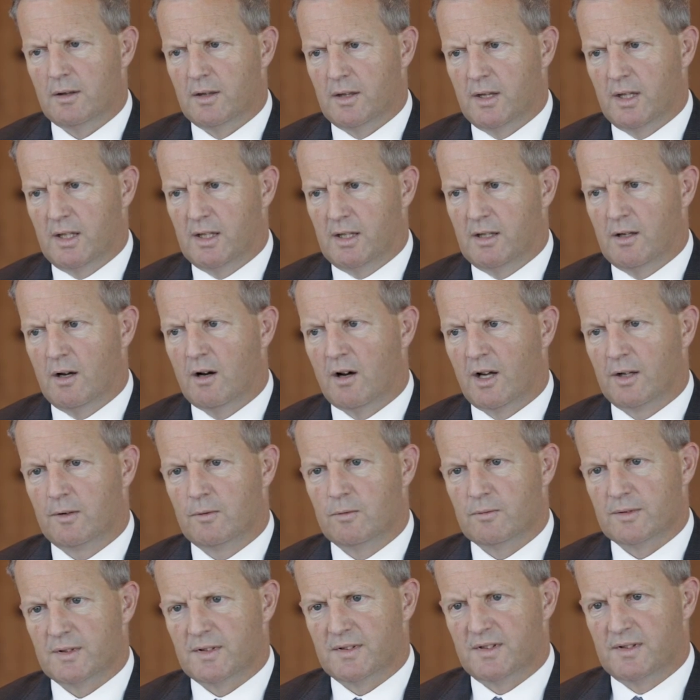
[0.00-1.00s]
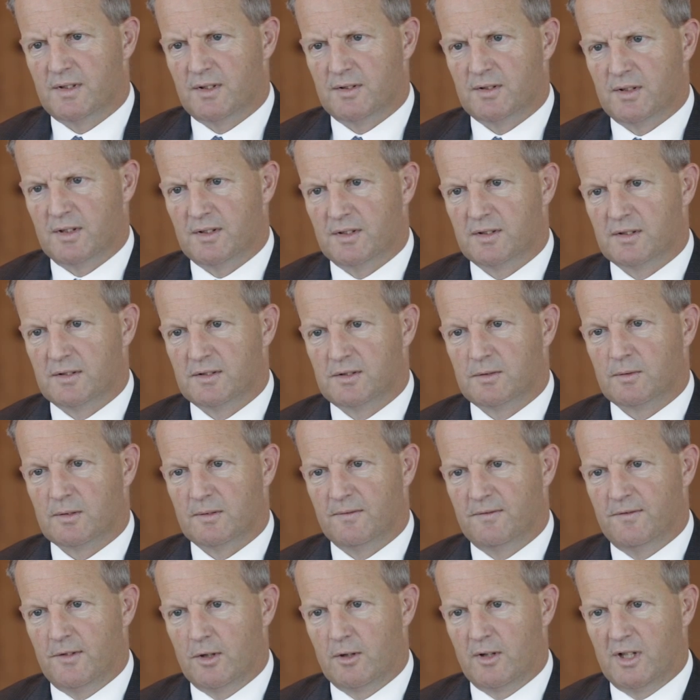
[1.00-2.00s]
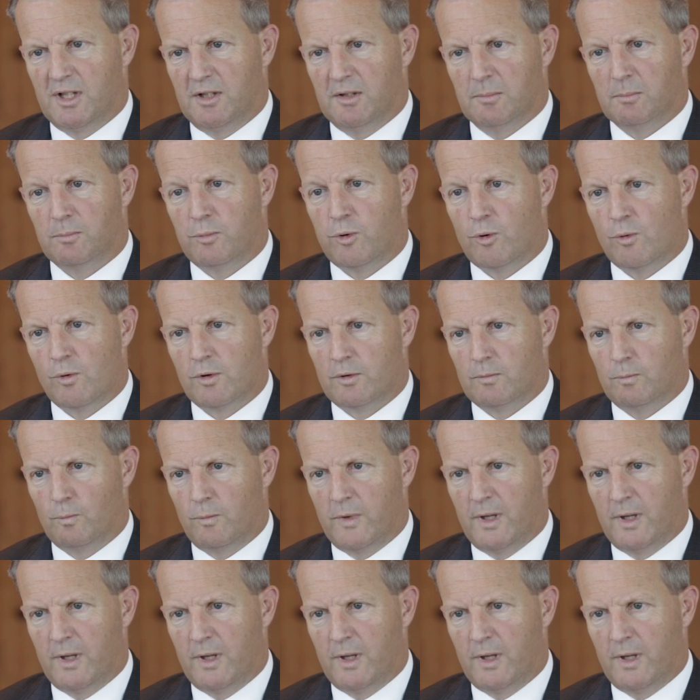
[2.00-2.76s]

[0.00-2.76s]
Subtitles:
The High Court decision is a sort of very important